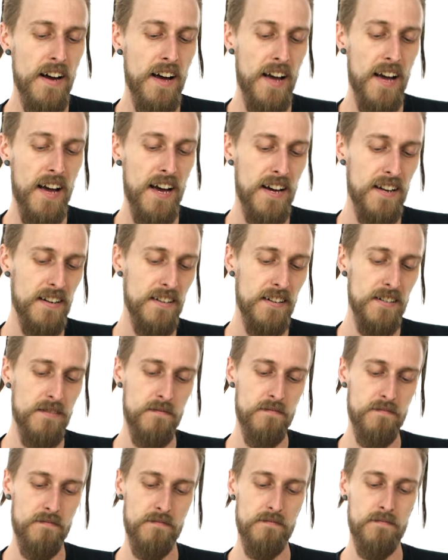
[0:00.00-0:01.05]
And
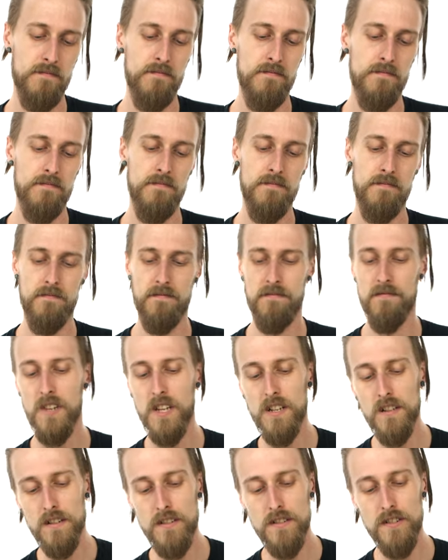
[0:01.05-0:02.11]

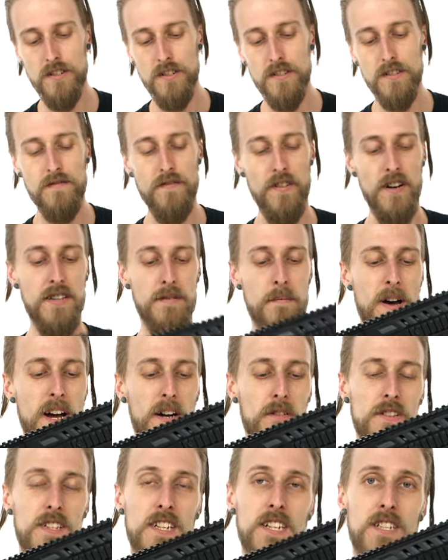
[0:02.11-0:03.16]
let's just find the
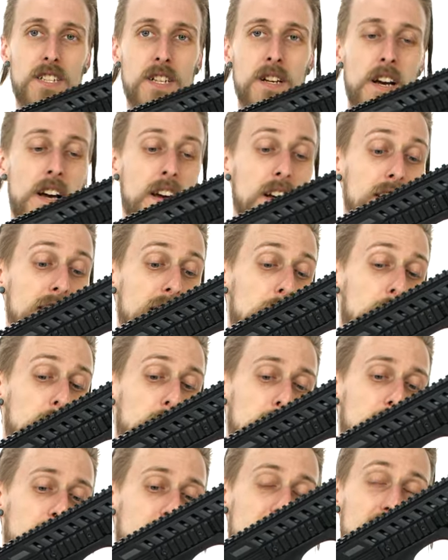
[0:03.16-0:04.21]
mag release.
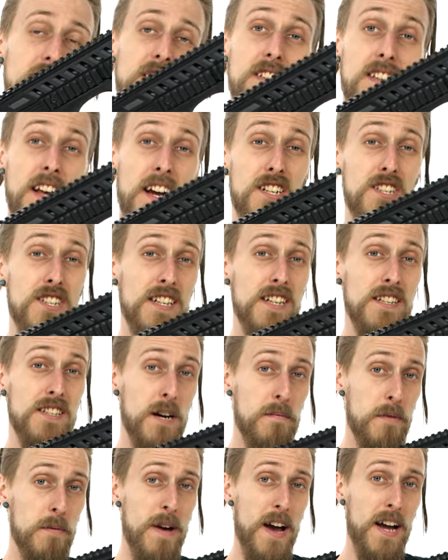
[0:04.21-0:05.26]
Now, this is actually a
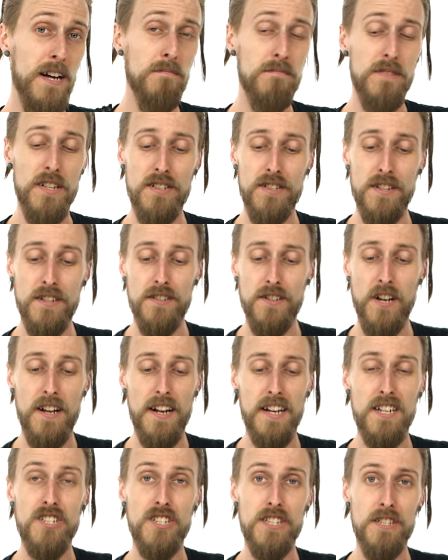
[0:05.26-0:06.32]
dummy mag. This does
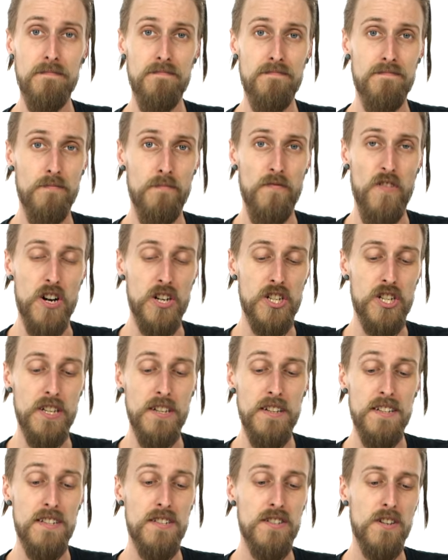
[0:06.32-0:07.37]
not actually
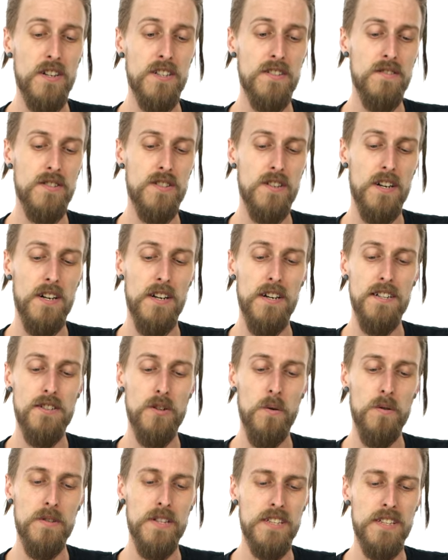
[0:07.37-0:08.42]
function. This is got, uh,
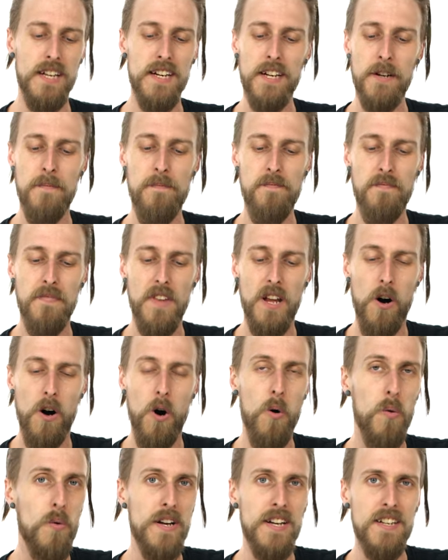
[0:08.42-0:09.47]
it's holding like
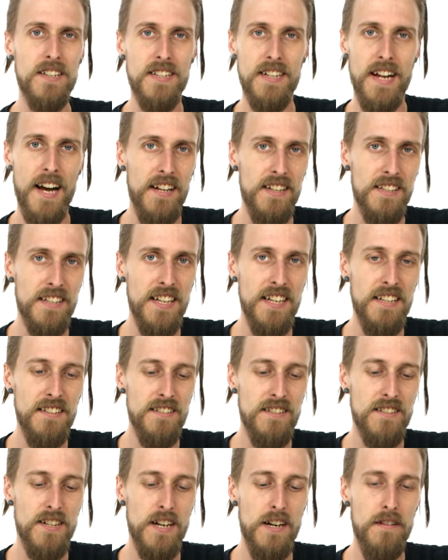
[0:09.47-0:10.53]
O-rings and Allen keys
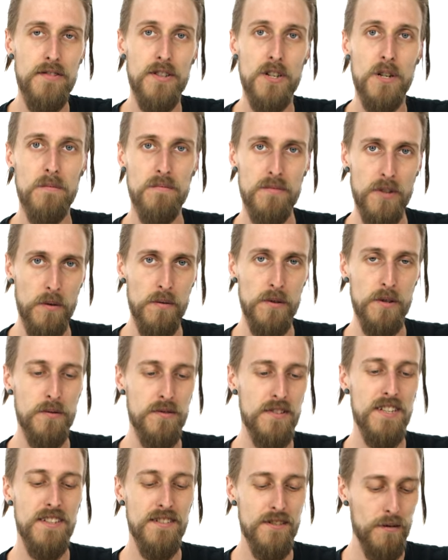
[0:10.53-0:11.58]
and stuff, so don't
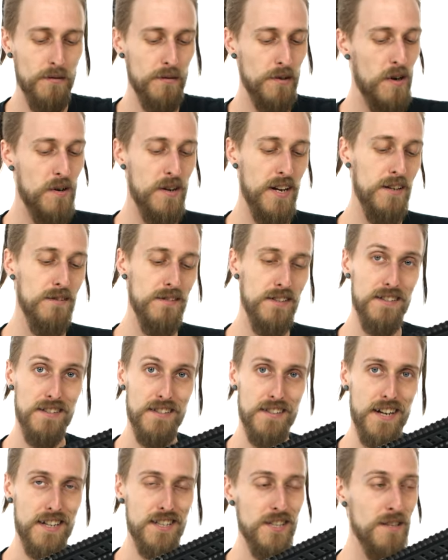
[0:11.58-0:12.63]
lose this, don't throw it out, this
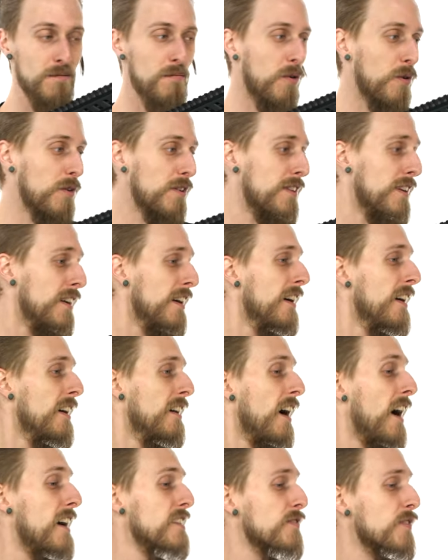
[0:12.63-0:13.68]
is actually important.
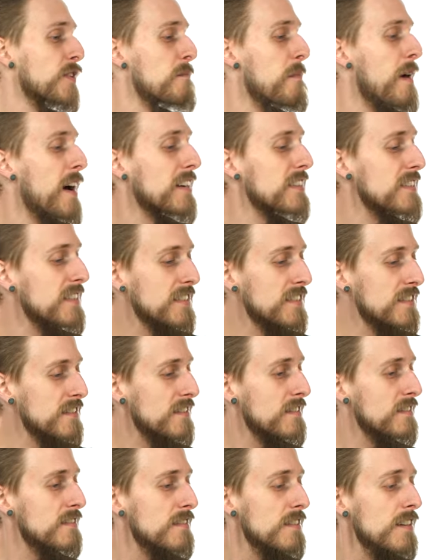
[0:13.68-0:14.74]
As for the magazines
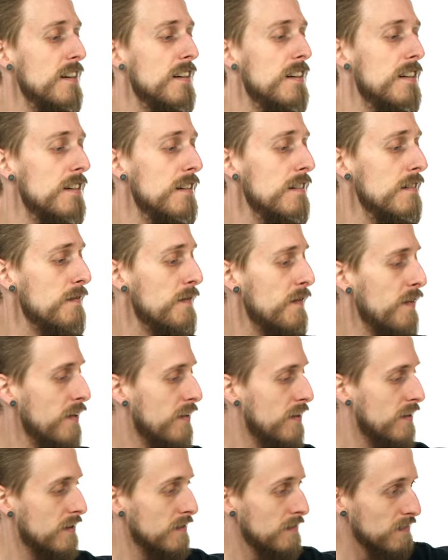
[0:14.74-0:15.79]
itself,
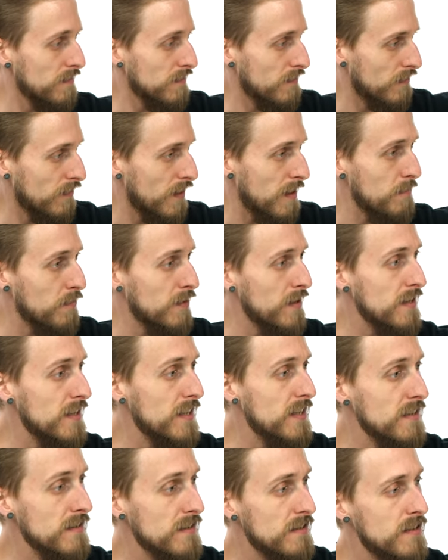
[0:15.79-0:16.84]
grab one of
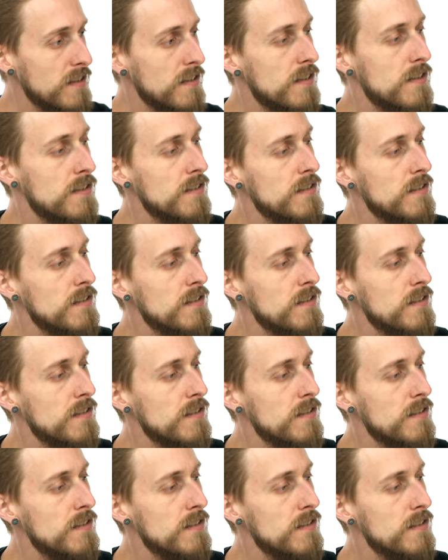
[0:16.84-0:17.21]
these.